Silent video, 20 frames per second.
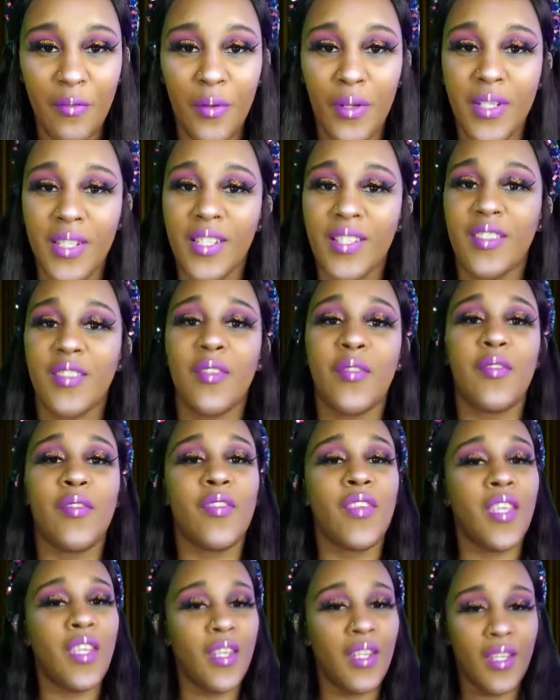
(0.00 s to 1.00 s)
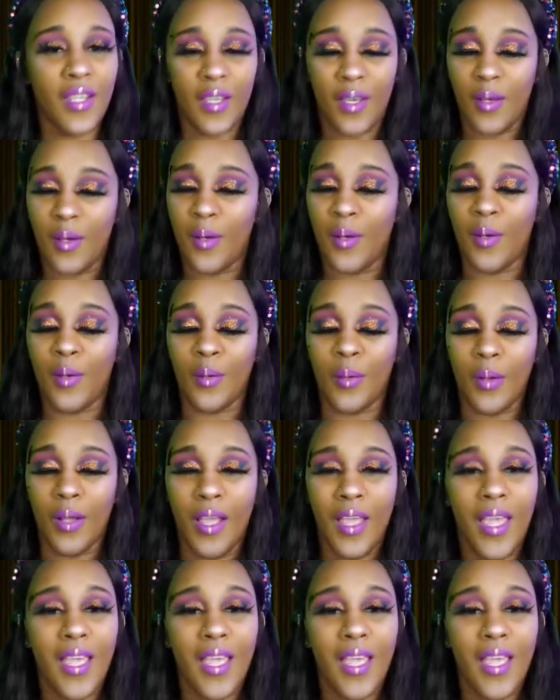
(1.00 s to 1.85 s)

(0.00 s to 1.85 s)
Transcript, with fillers: for another video.